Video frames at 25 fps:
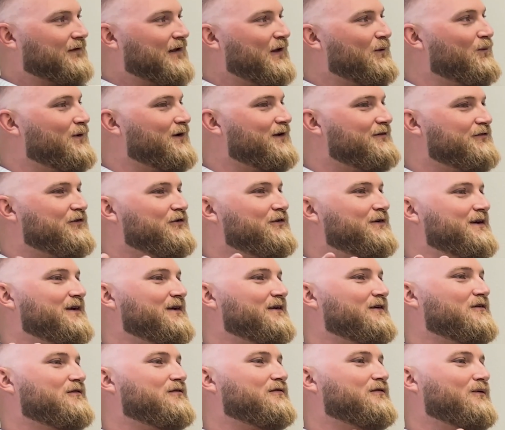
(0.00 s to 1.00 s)
And what if you
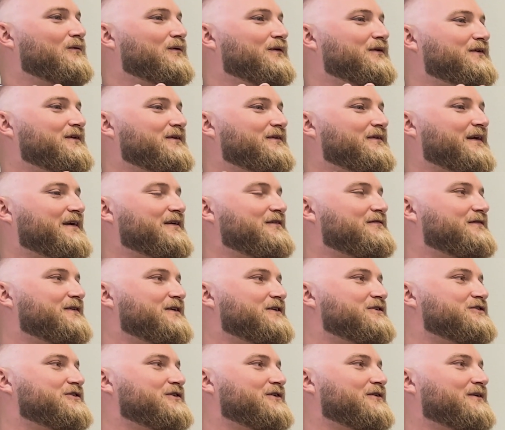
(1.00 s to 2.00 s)
can't afford to like
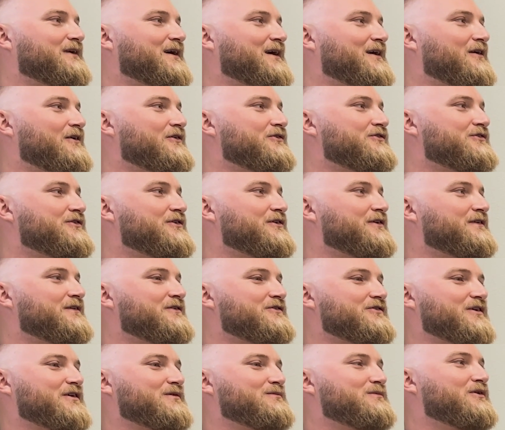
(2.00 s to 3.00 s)
fix your own house? You're in
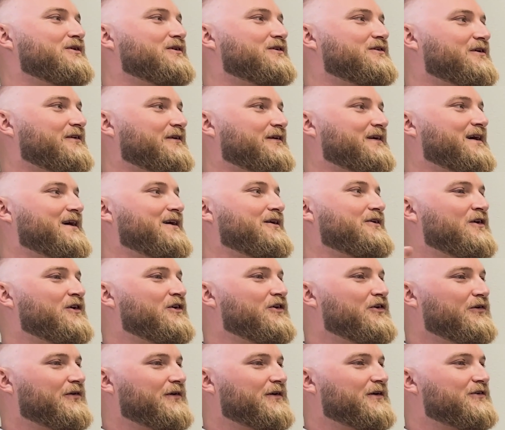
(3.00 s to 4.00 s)
this like $1 million house.
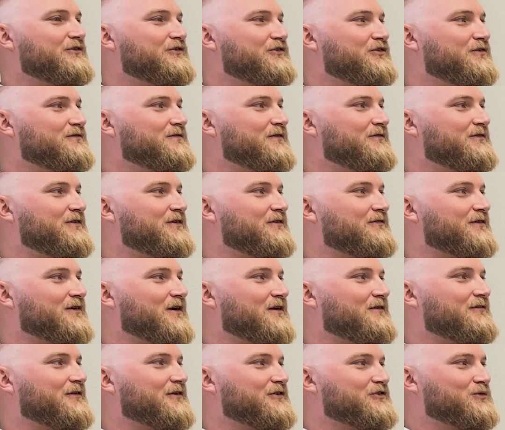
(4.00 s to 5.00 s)
You only get 250 of
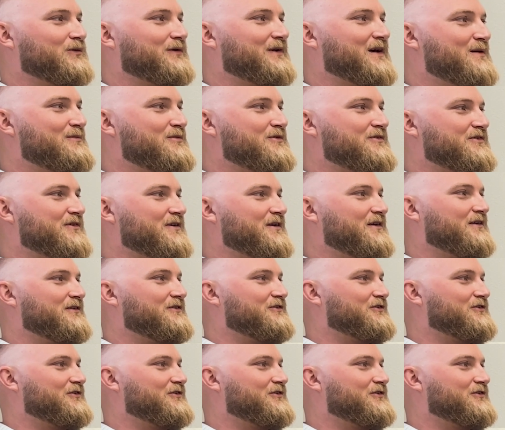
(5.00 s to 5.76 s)
coverage. What happens then?